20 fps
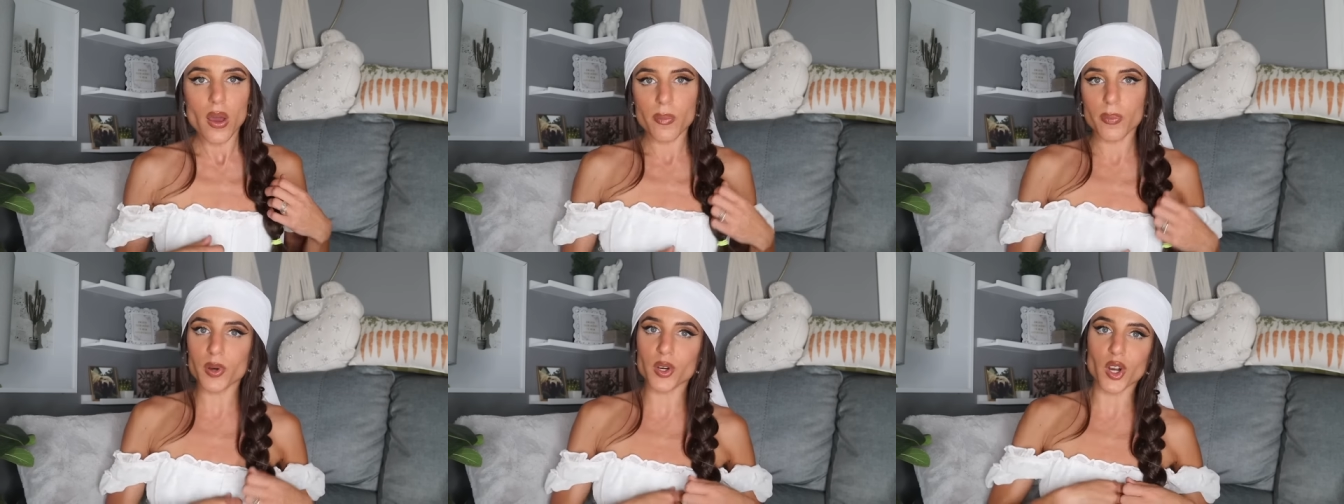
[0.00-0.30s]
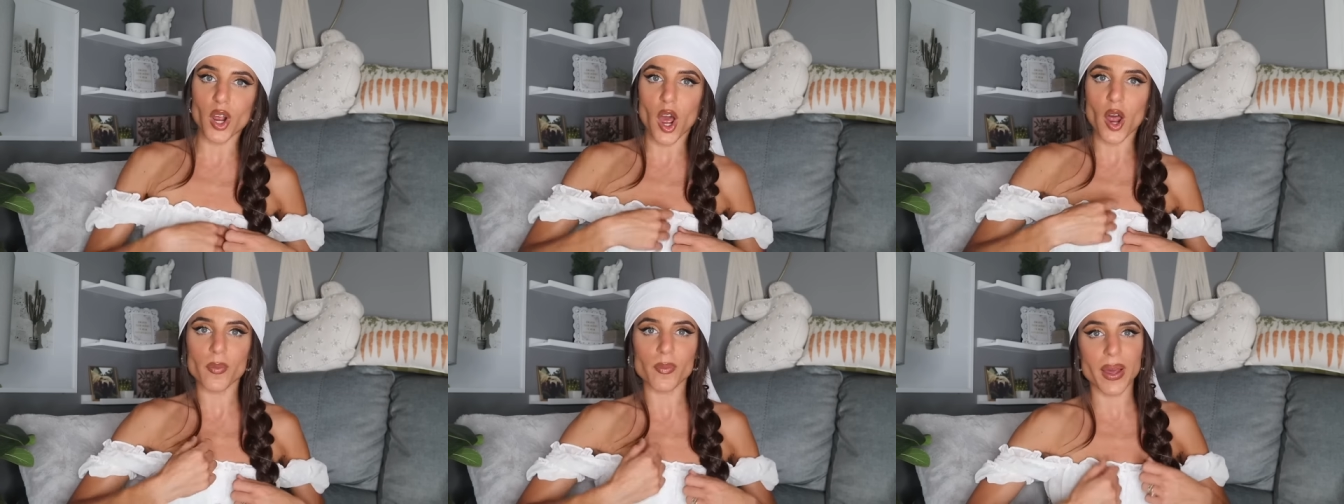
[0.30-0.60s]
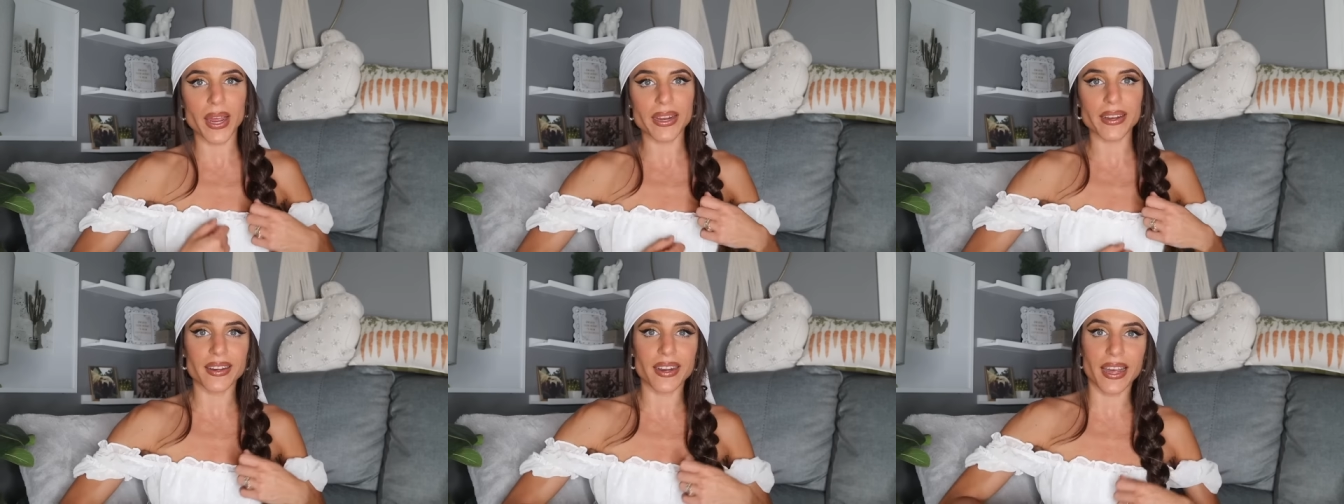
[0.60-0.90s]
put on
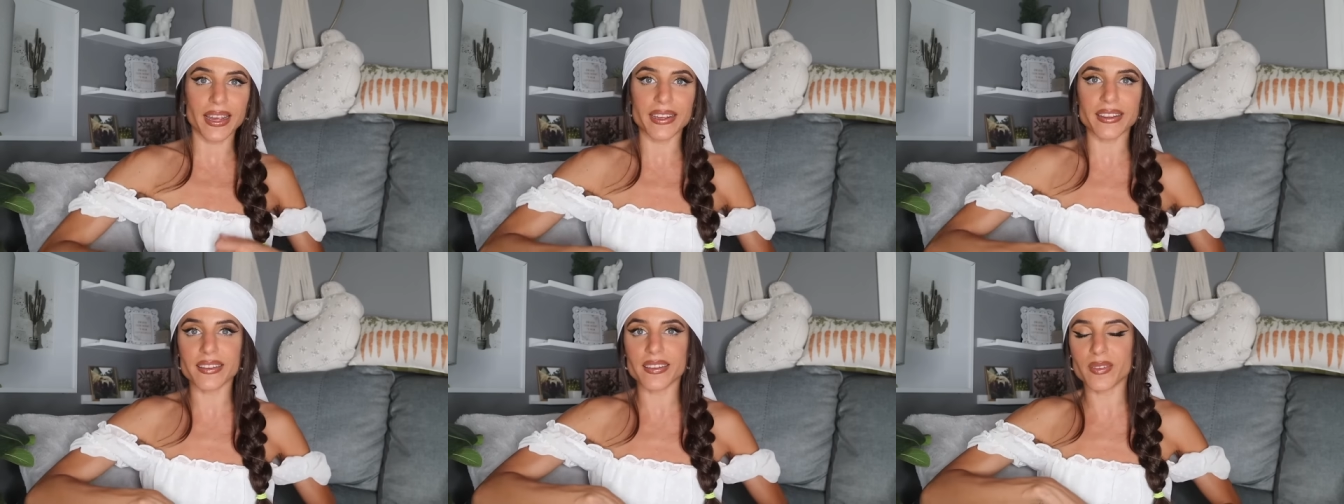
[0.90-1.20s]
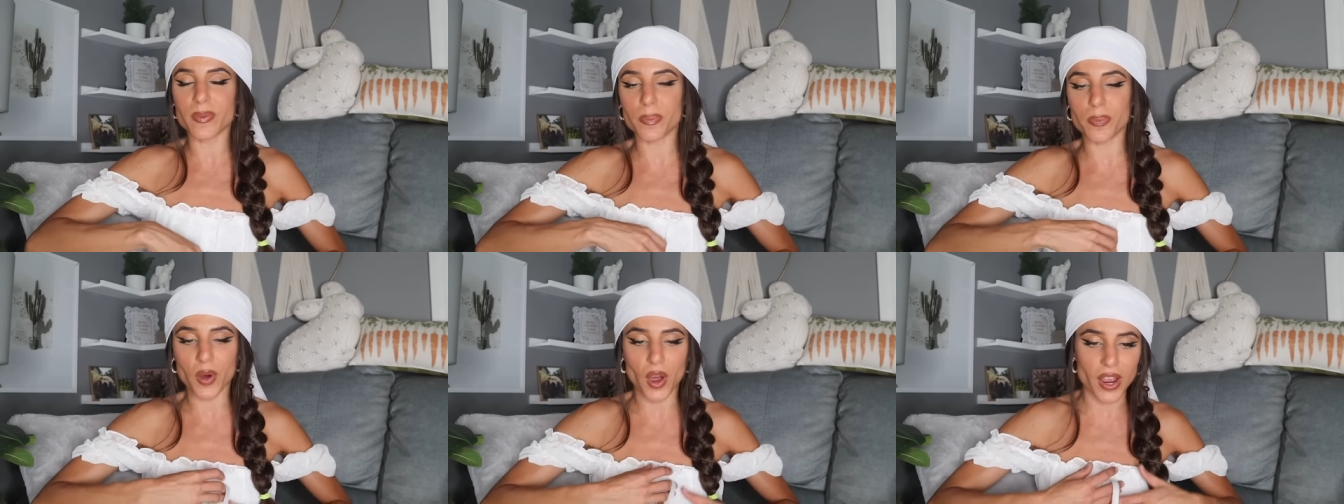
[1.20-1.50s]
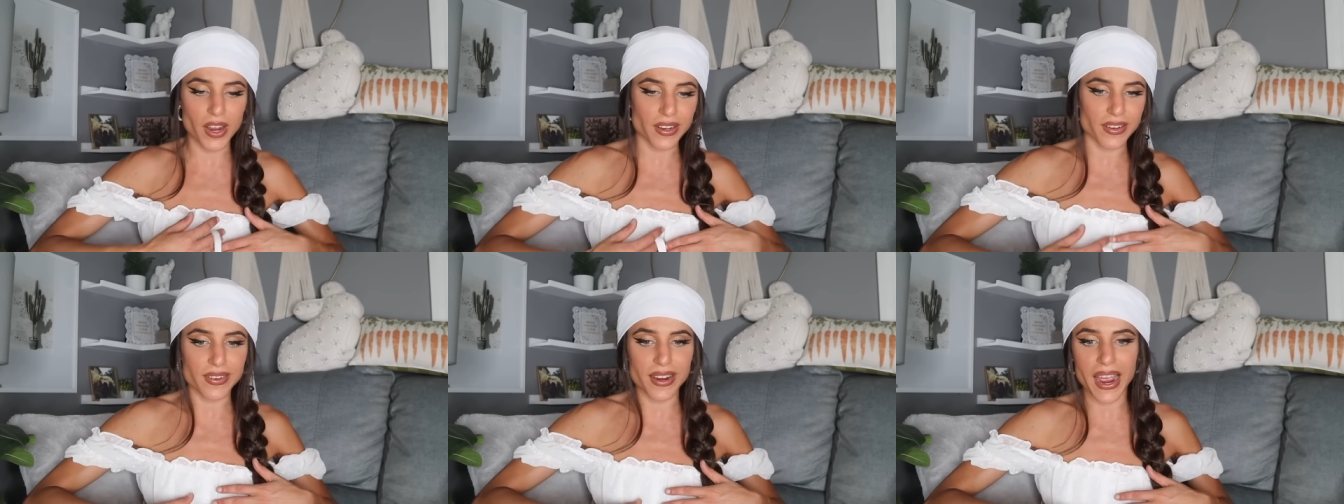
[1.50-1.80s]
my nice
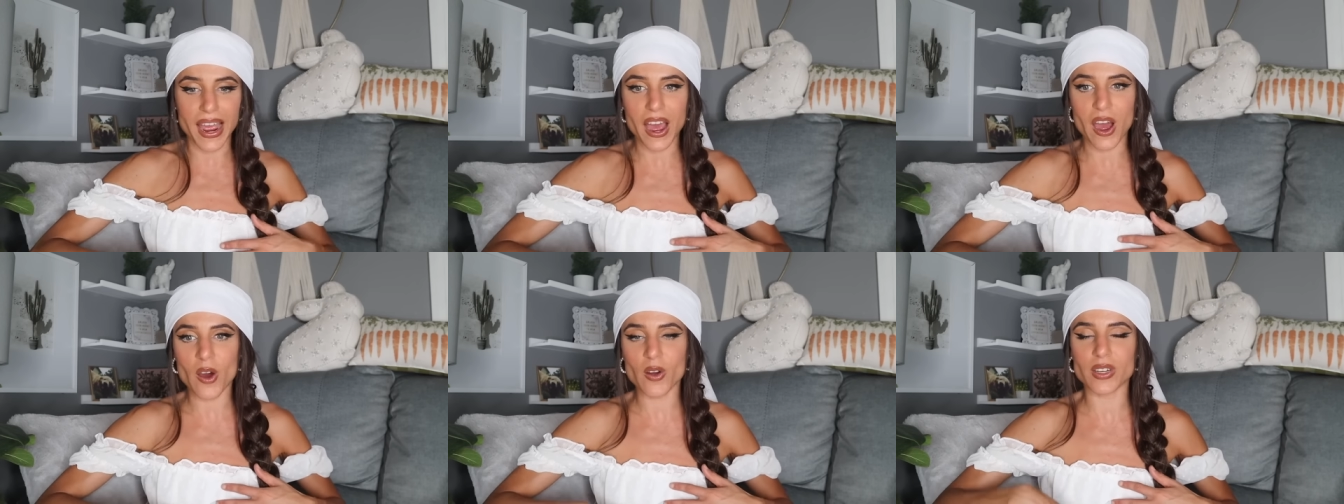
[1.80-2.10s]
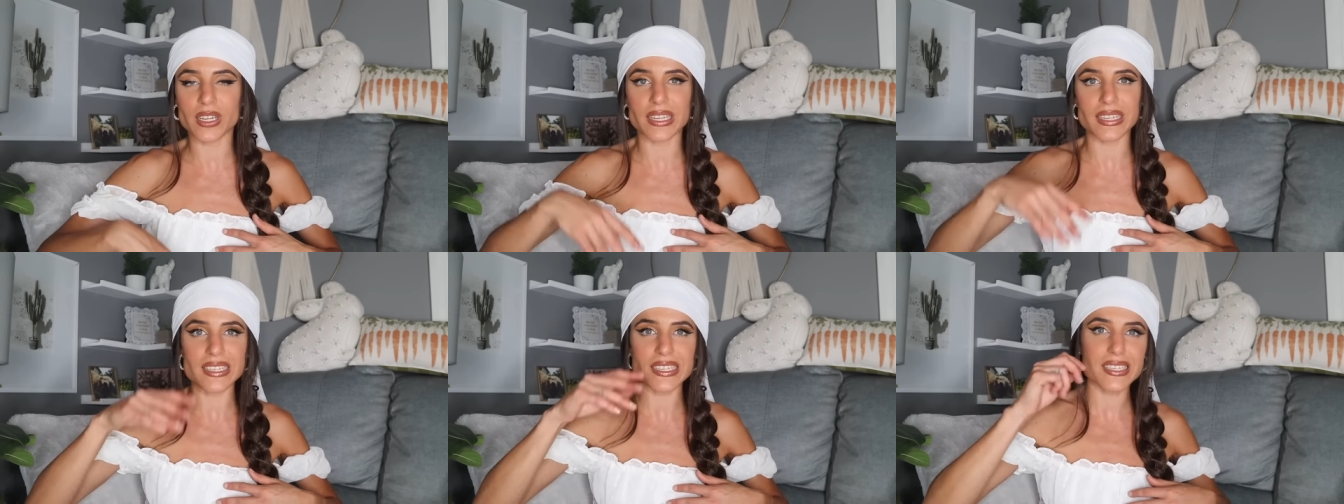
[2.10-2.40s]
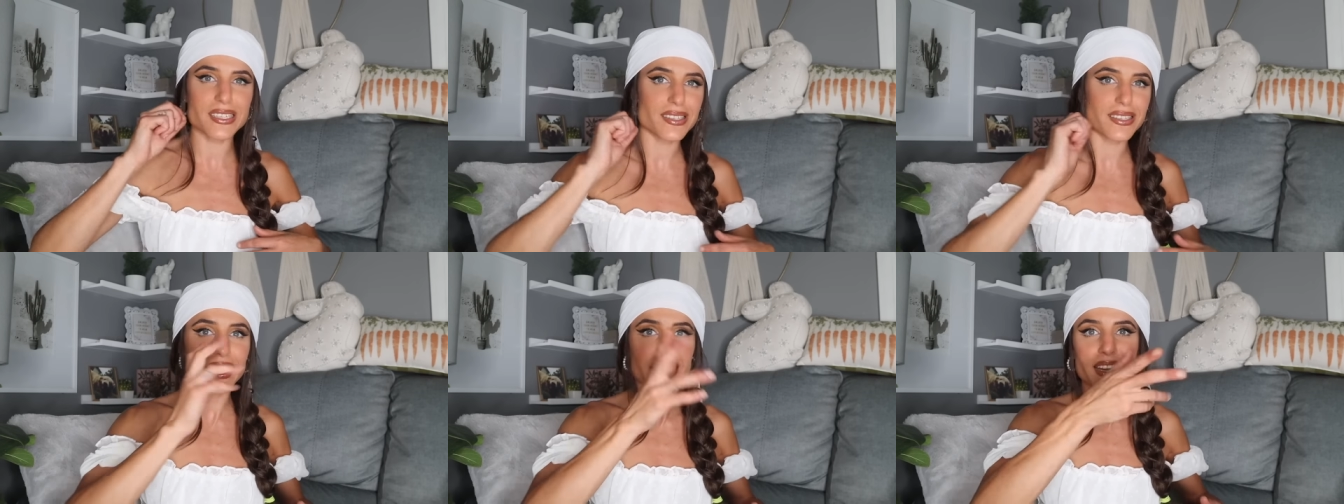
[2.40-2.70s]
button down and
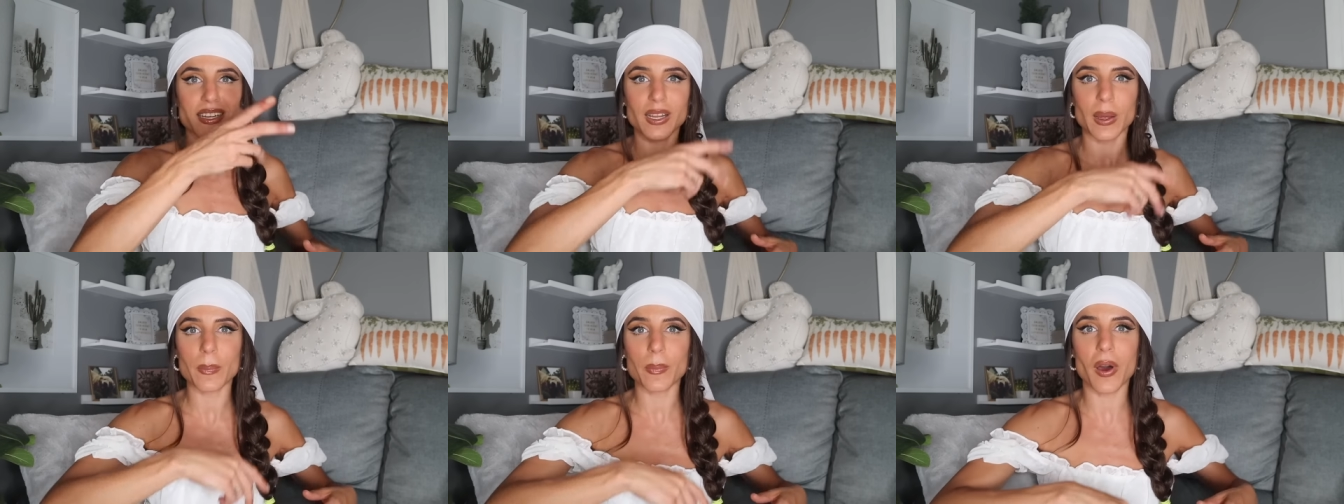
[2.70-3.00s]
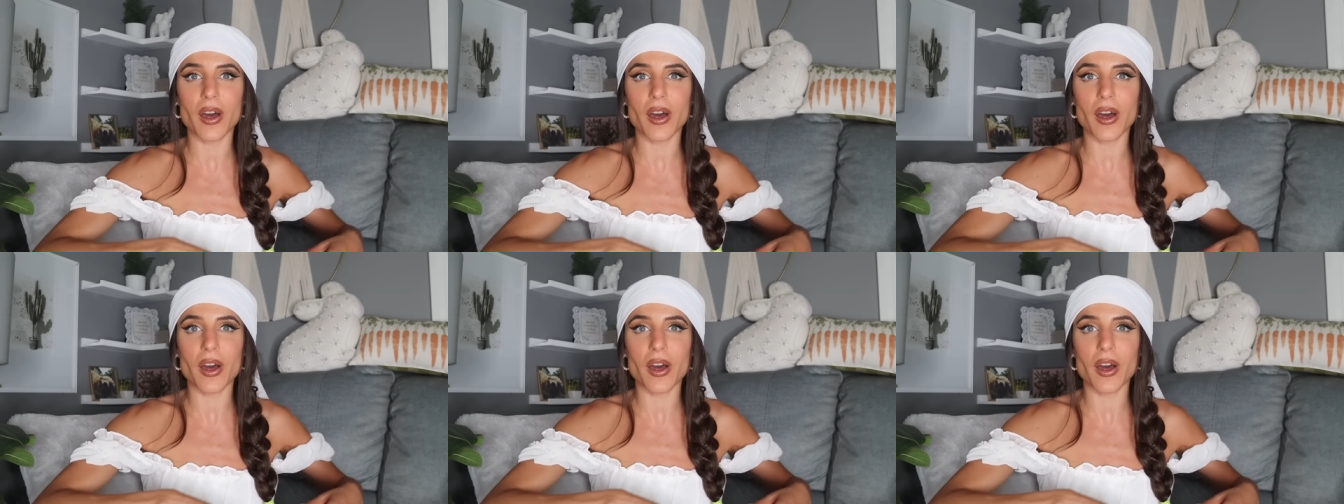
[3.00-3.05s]
stand up